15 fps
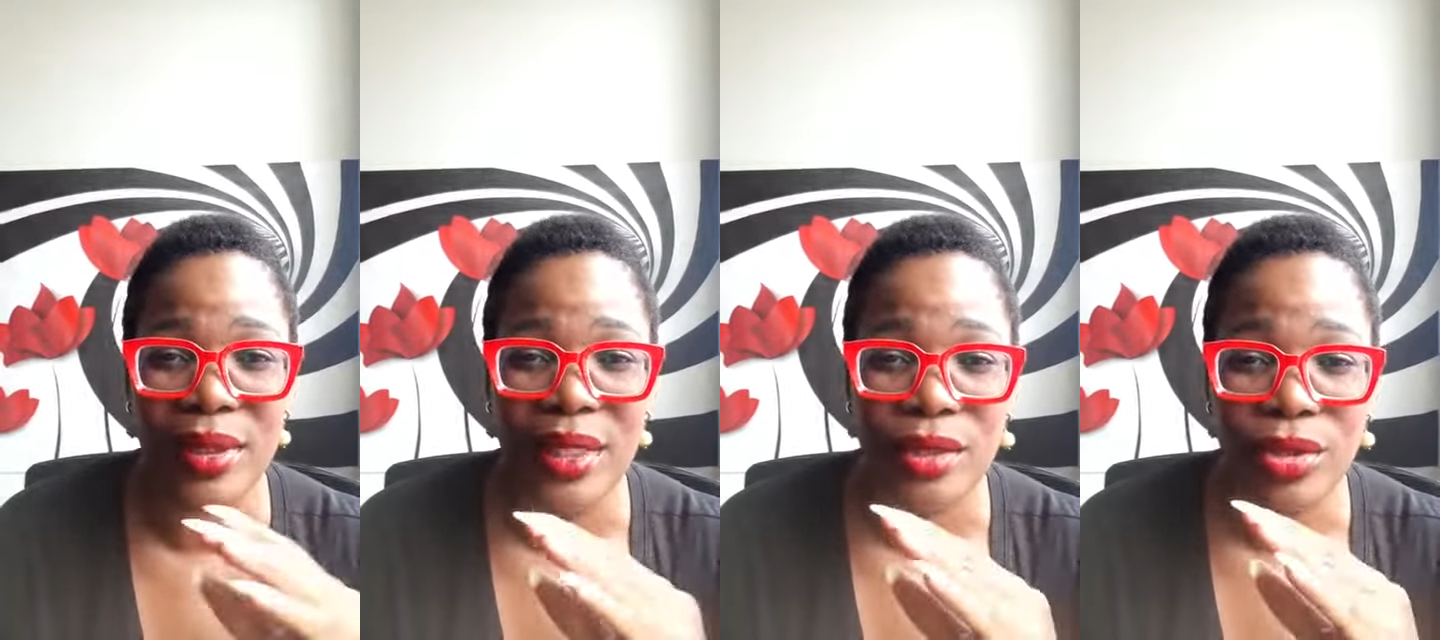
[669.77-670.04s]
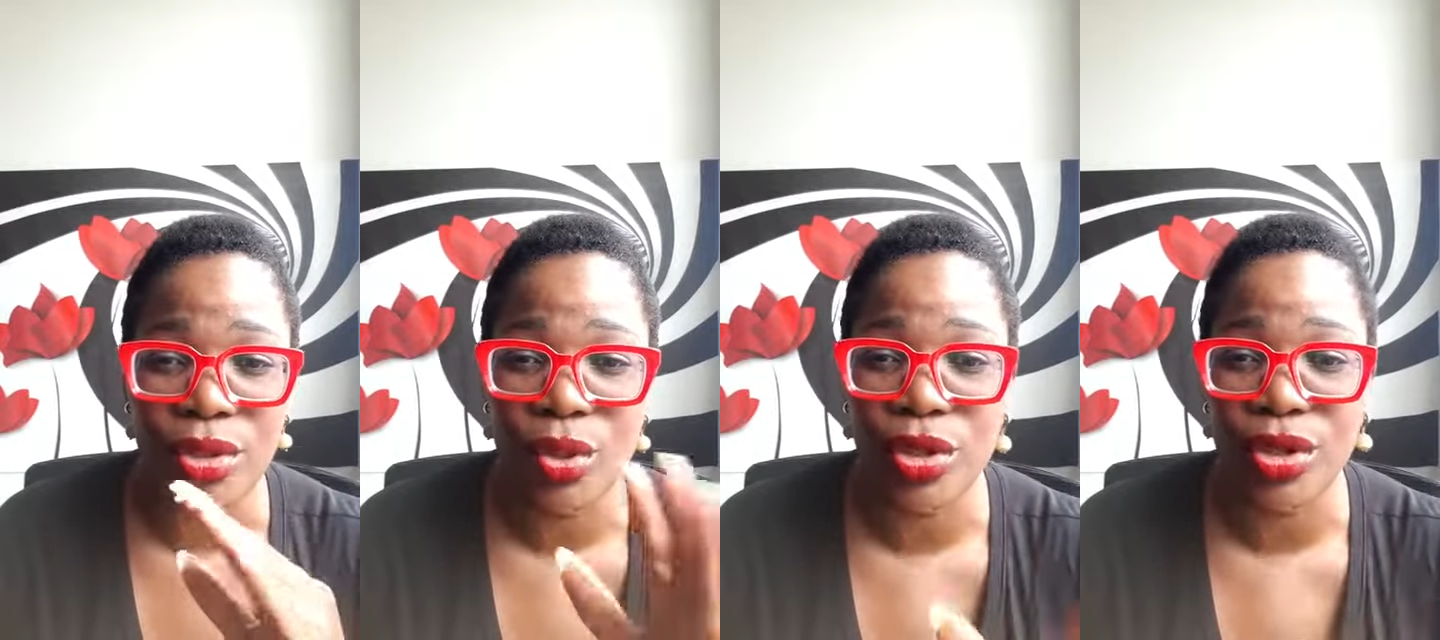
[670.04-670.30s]

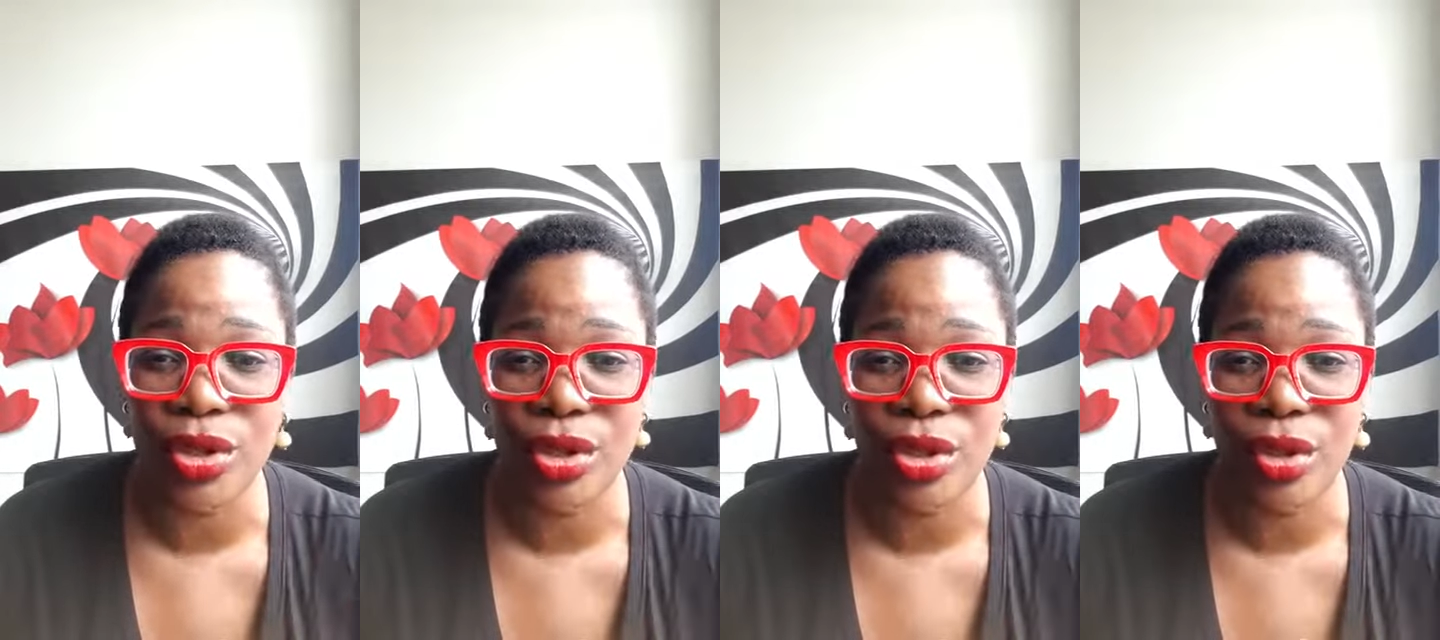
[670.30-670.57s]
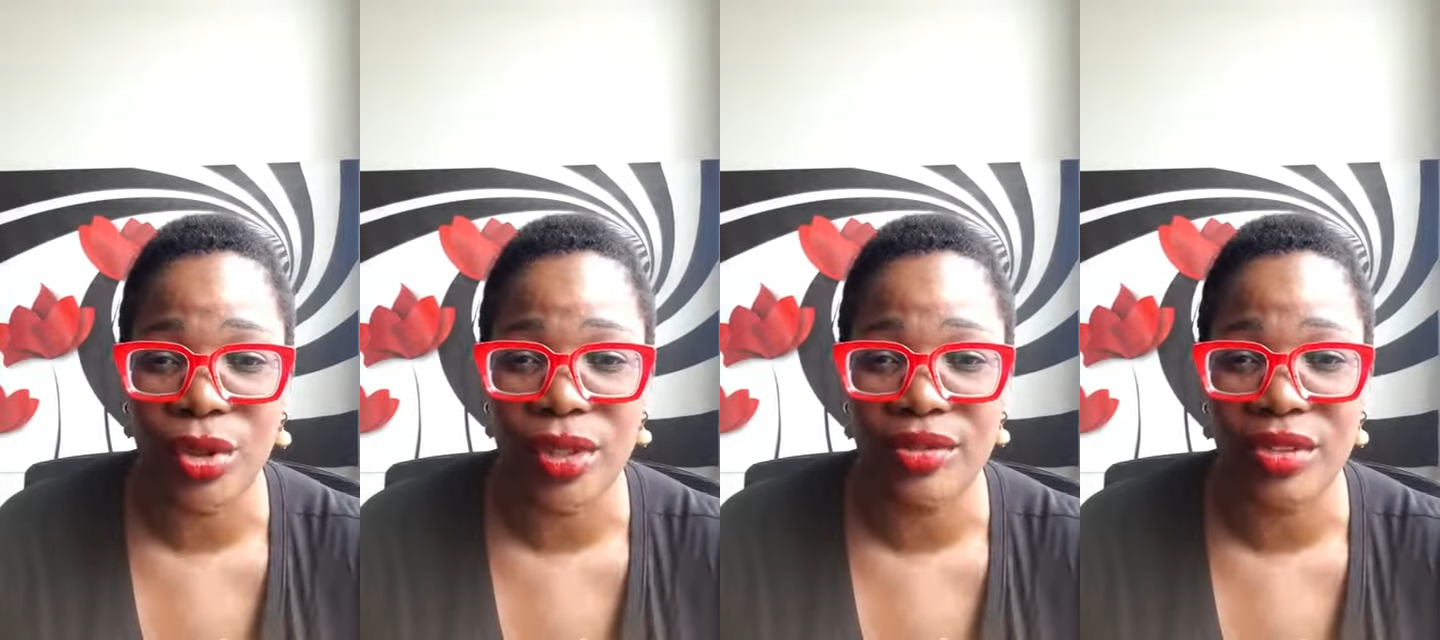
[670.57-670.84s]
and switch on your
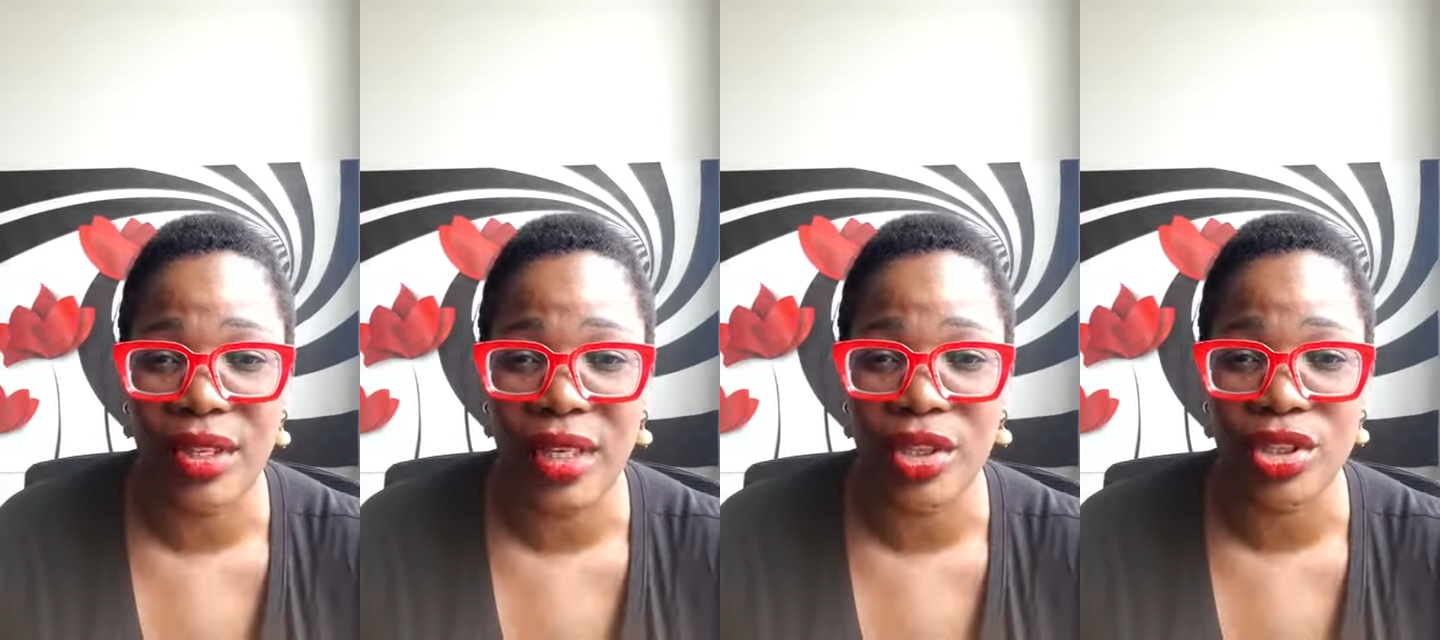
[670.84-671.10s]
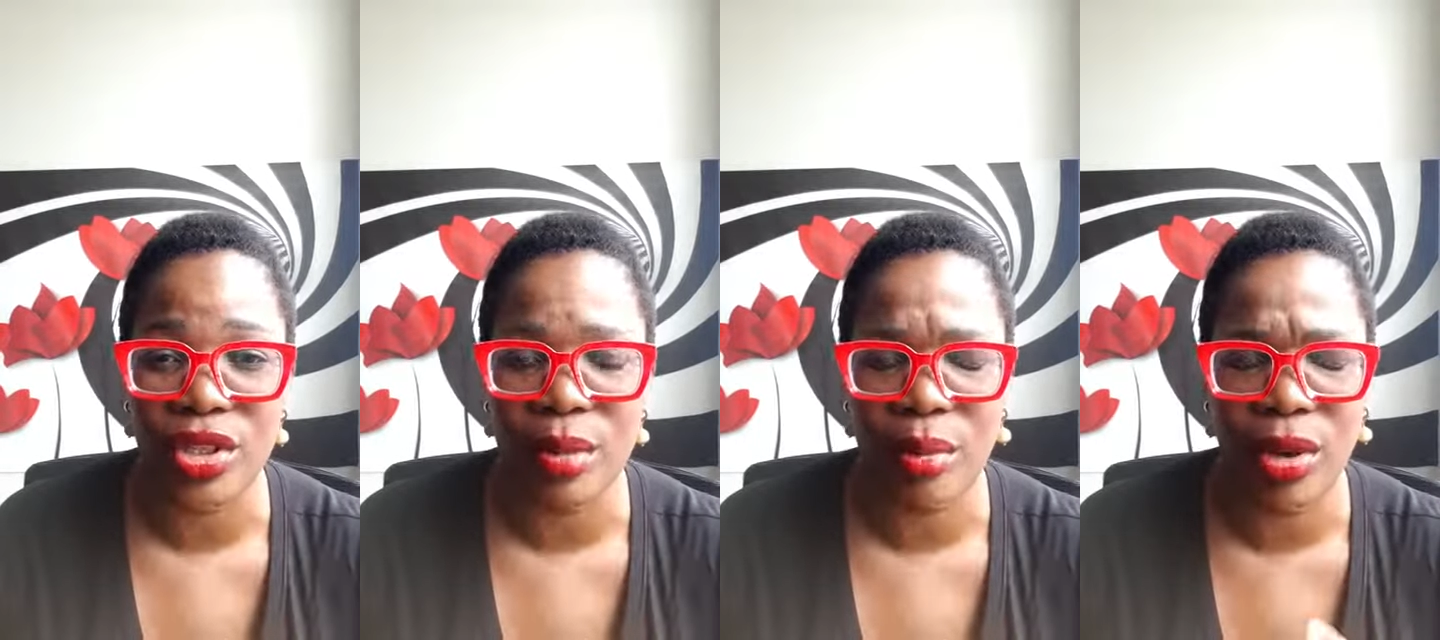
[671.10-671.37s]

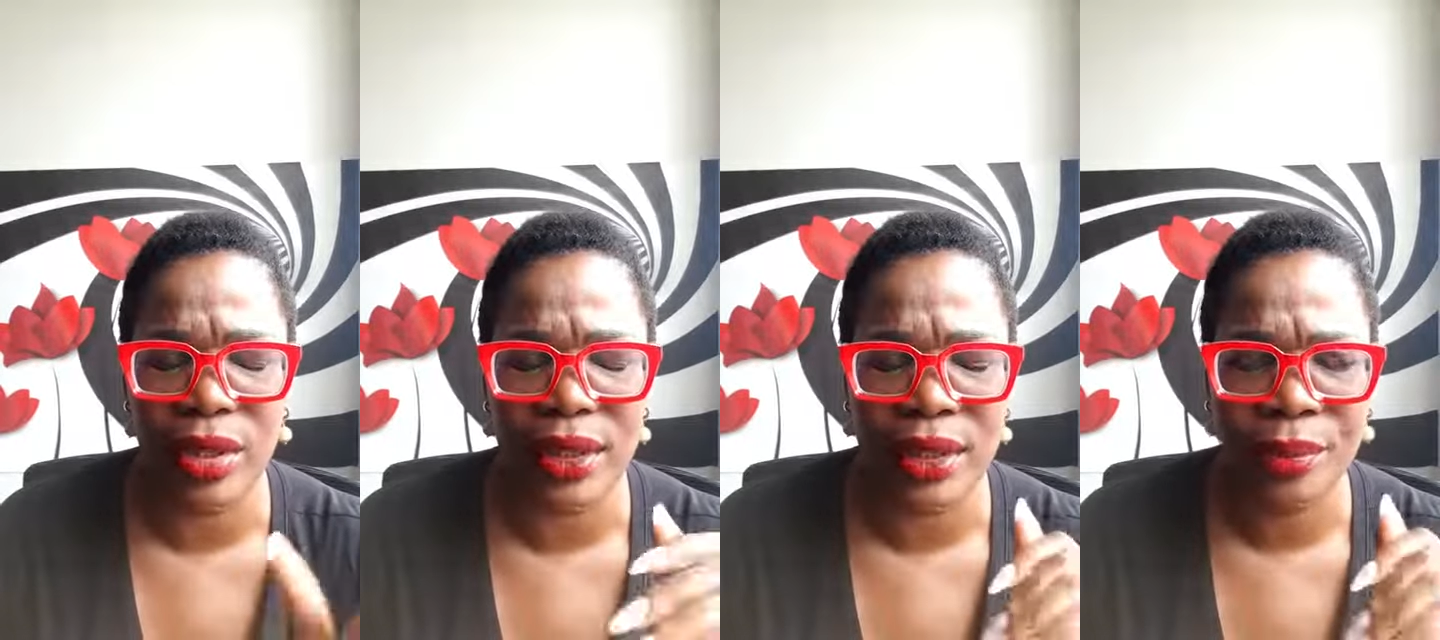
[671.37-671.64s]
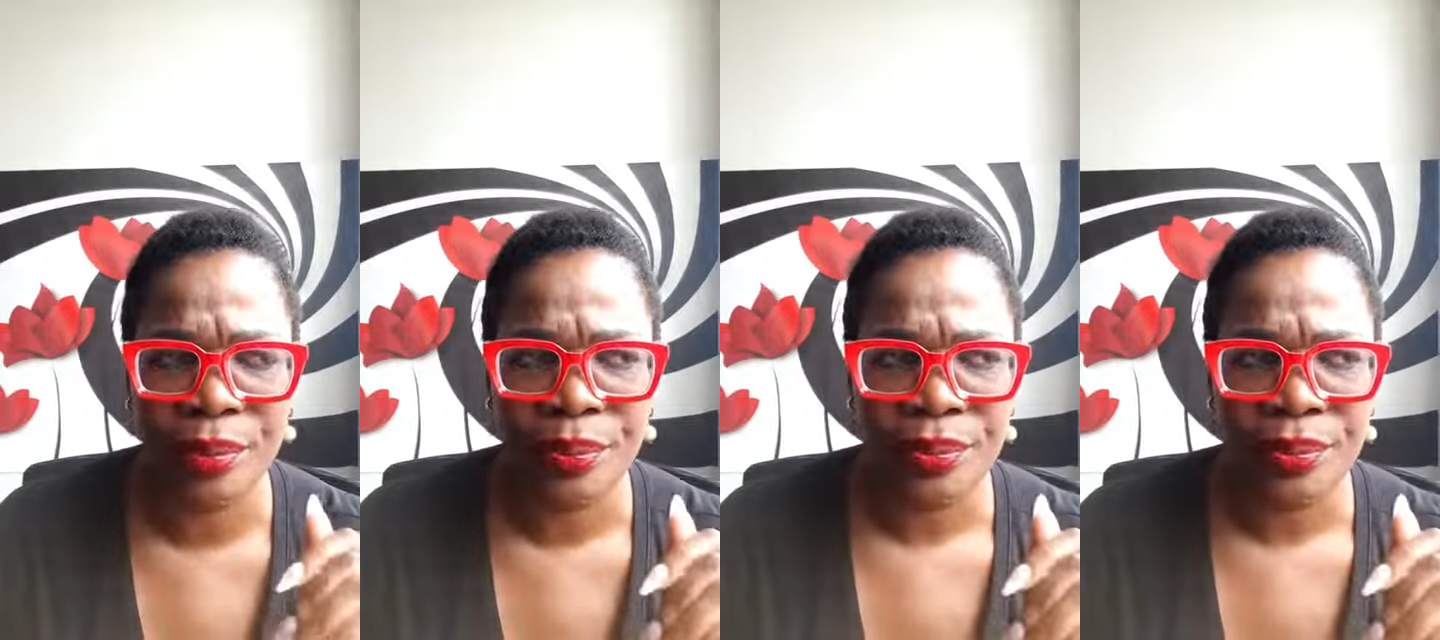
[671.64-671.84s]
notification button.